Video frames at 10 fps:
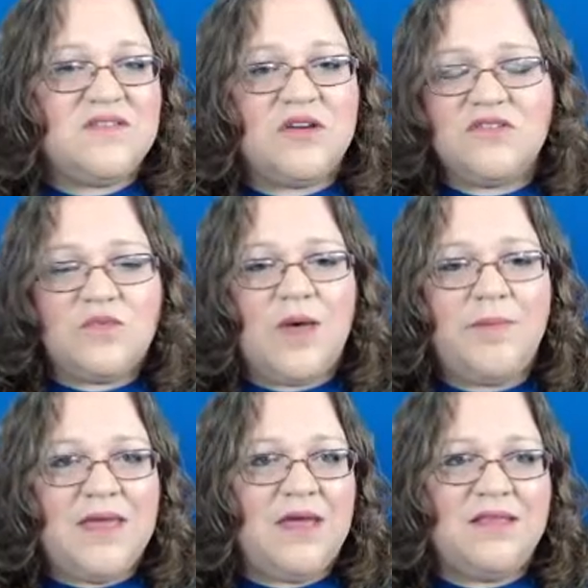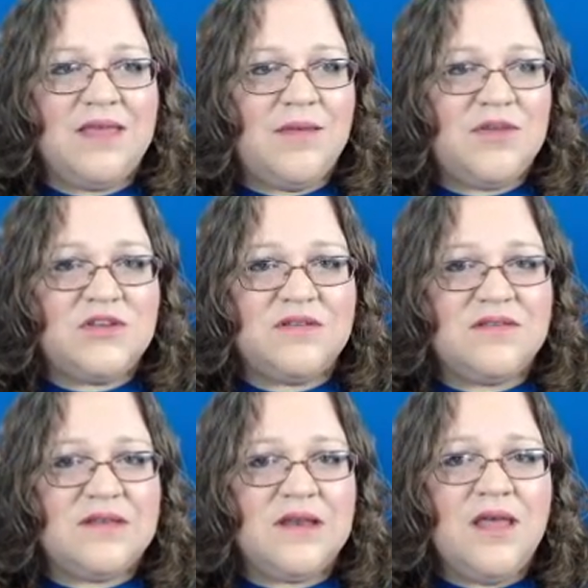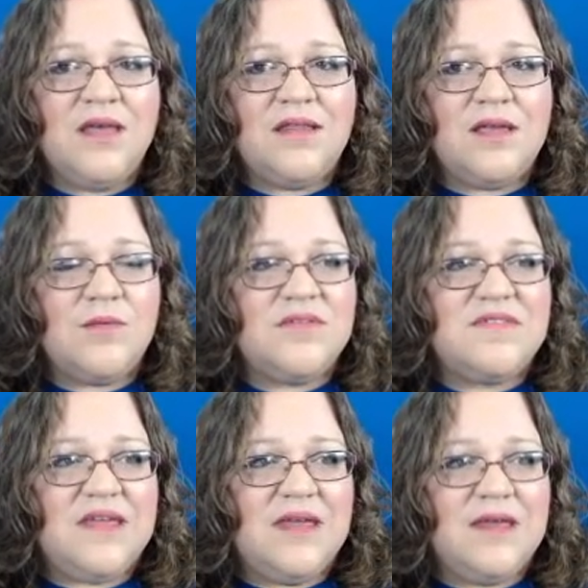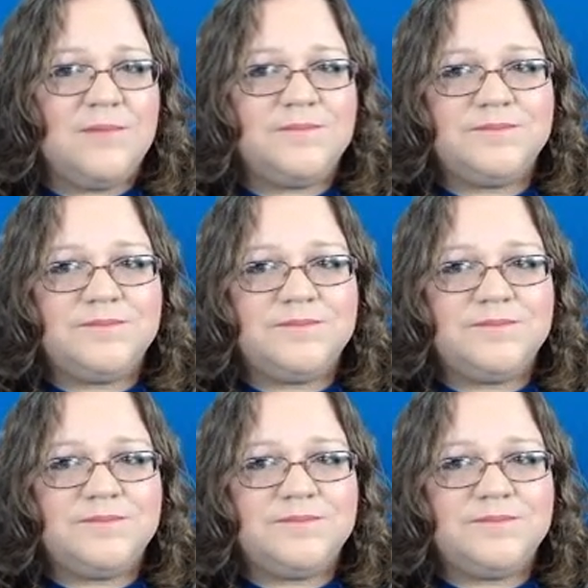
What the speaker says: start swapping out the images. And like I was saying,